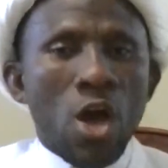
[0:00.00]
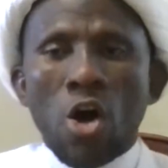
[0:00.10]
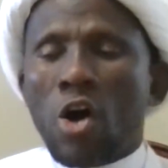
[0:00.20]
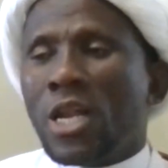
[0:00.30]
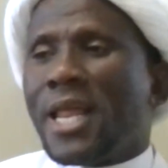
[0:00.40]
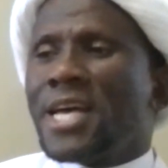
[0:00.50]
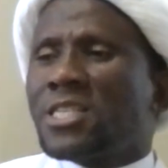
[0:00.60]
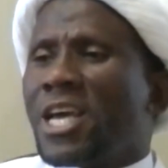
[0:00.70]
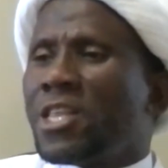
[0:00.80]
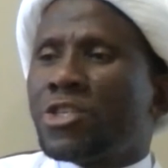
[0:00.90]

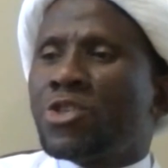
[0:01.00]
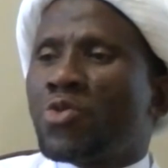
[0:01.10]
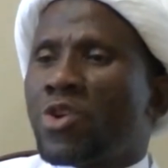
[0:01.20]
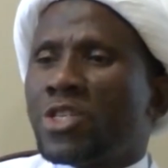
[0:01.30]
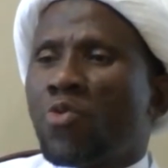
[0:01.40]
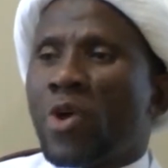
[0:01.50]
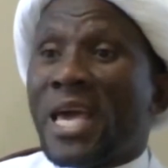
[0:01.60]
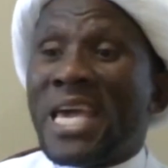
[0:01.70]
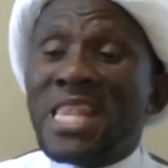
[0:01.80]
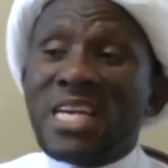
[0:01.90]
Unless in the situation where
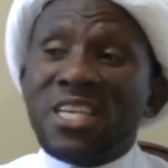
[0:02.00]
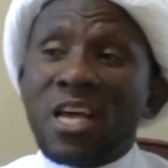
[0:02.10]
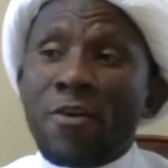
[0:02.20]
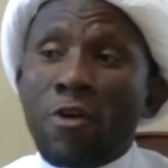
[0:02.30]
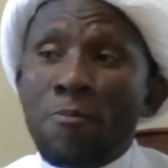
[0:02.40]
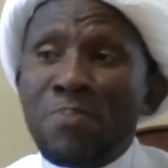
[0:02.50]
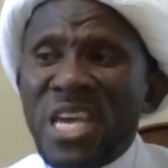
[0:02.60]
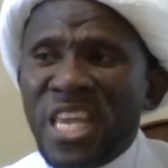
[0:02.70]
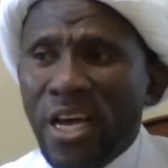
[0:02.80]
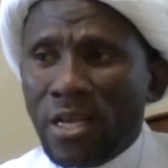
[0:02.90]
he doesn't have
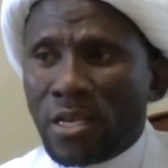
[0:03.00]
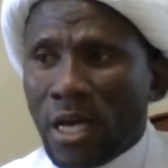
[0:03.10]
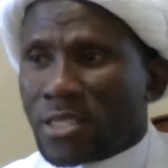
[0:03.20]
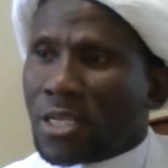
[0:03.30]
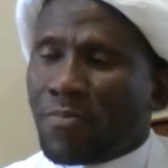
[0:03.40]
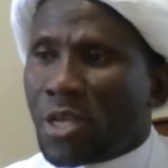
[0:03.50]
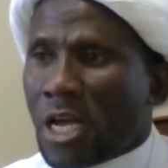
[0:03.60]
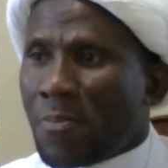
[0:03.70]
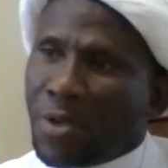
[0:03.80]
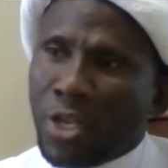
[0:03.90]
opinion, that something
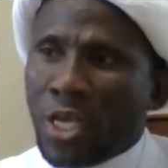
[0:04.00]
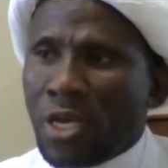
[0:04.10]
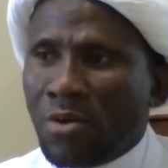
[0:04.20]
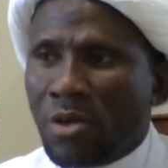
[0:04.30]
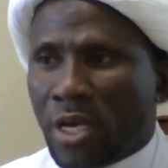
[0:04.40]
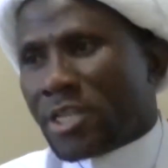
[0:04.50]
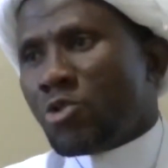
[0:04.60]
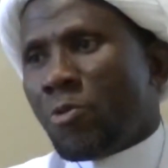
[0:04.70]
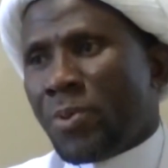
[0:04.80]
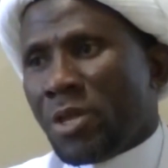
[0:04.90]
happened to him, he has
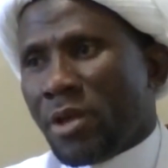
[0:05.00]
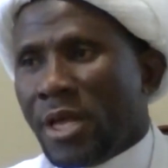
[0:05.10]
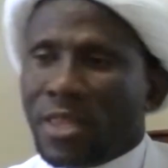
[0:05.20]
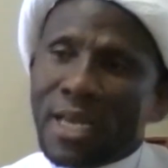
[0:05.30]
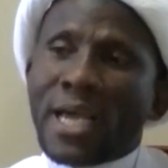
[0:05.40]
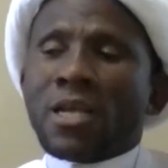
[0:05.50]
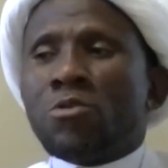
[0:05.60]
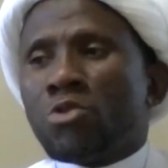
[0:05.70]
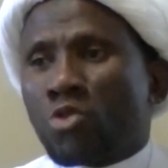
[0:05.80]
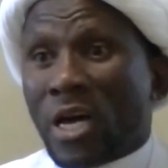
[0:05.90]
no opinion, then I can
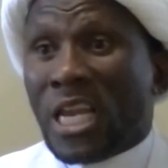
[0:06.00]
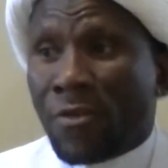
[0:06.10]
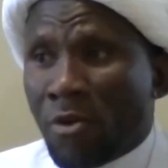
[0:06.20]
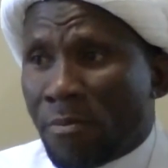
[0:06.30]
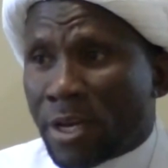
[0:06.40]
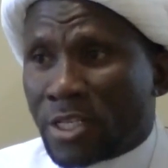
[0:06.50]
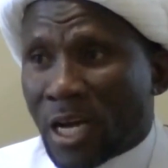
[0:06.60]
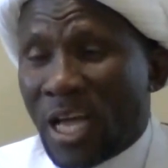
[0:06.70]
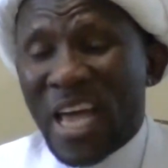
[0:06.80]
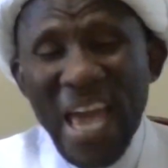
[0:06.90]
go to a living
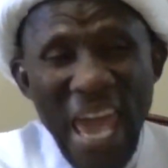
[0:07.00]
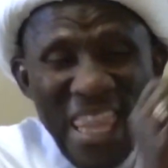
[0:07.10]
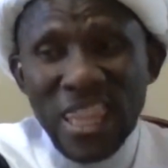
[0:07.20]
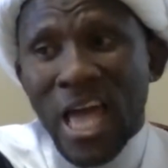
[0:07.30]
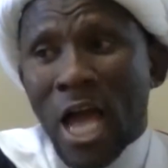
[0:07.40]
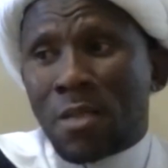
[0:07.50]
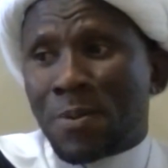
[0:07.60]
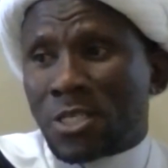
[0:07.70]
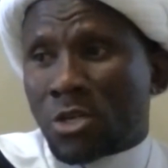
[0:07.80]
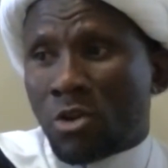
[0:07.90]
marja in that
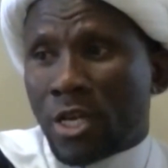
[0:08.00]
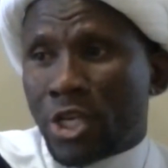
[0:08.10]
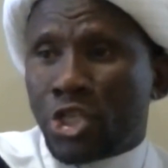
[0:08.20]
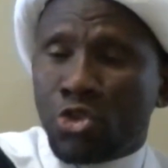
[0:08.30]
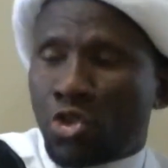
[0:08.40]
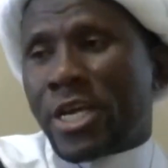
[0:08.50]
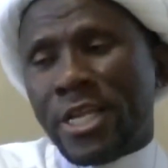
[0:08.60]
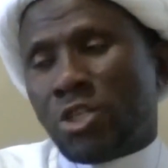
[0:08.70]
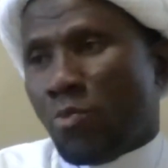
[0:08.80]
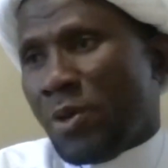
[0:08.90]
particular issue to get
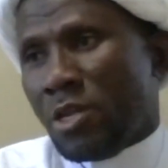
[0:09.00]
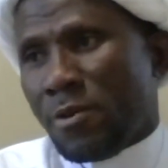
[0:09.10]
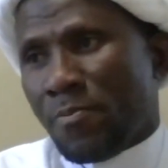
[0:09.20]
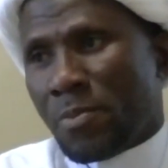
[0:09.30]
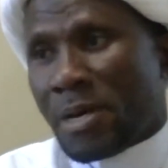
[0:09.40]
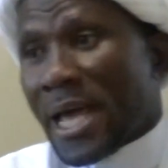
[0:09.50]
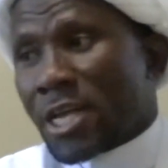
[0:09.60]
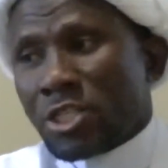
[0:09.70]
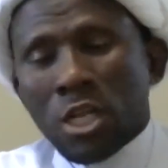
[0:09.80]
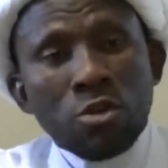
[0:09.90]
his opinion. But I
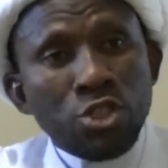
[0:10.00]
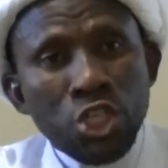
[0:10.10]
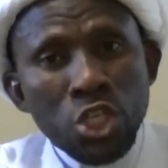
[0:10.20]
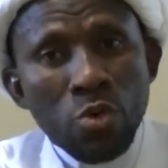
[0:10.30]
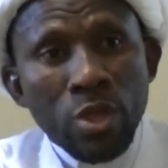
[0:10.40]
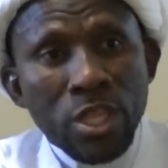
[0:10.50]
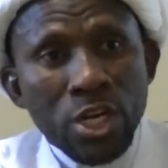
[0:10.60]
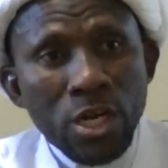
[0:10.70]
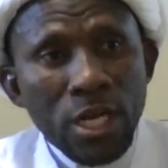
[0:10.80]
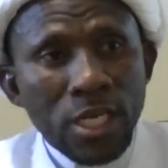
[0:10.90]
can still continue with
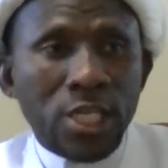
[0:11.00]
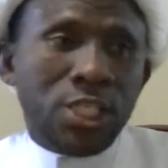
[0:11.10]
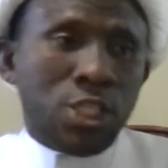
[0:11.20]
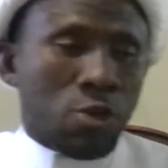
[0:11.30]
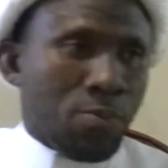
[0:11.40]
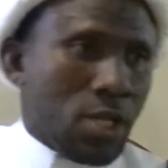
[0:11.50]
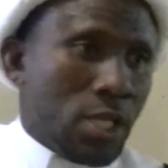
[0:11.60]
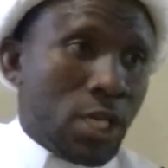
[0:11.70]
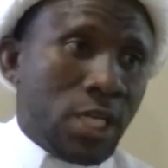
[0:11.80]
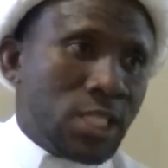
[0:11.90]
their disease
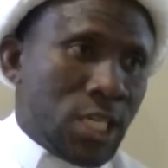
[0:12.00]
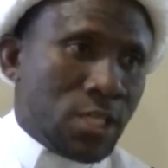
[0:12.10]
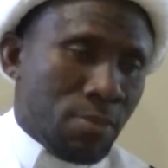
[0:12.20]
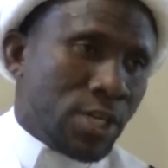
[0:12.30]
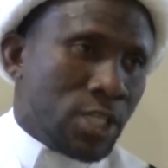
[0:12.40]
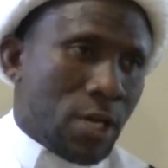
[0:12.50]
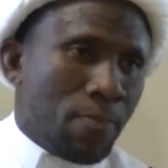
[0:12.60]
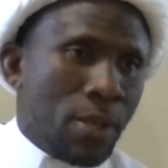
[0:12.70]
opinion, their disease marja.